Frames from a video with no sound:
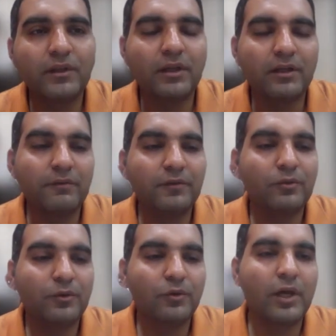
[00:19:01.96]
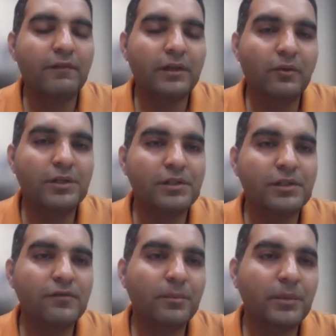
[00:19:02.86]
with the interview. Do you have any
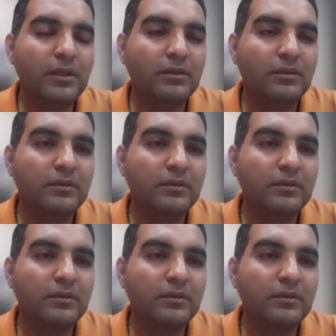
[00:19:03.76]
questions for me?